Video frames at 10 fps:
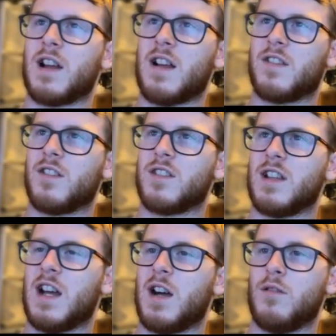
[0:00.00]
castles
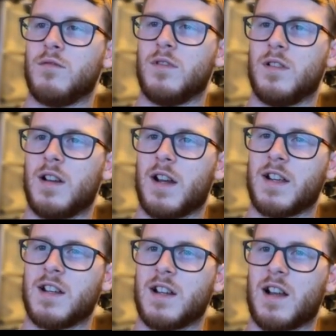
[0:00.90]
now,
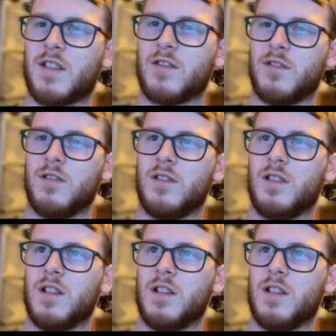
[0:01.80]
I can castle.